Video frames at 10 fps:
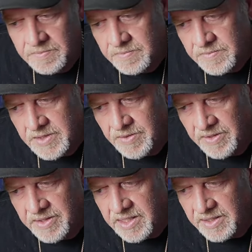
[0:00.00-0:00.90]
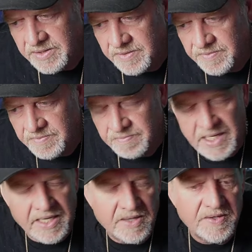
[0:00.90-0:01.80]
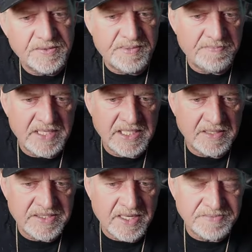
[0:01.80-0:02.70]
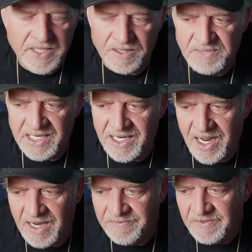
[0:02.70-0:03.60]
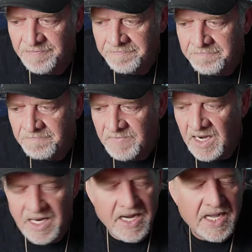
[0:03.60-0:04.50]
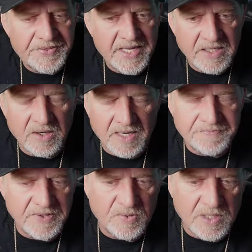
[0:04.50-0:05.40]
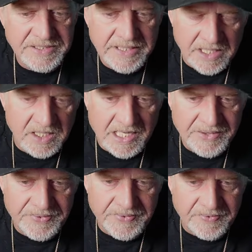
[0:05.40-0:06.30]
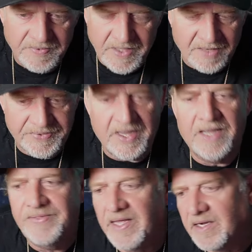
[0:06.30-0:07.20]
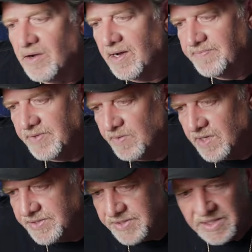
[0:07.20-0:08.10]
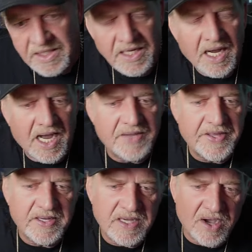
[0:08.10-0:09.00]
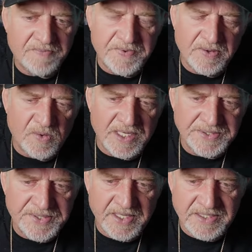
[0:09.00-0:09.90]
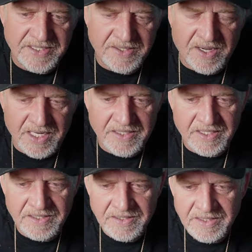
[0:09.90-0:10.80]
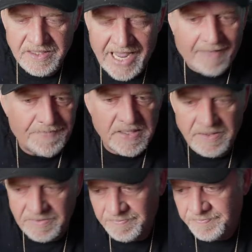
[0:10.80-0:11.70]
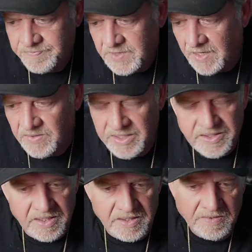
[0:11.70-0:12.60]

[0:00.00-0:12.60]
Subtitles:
It really is. But I know there's been many attempts on my life. And I thank God for the ones that got. I thank God for the ones. I thank God for the ones that did not happen. I really do.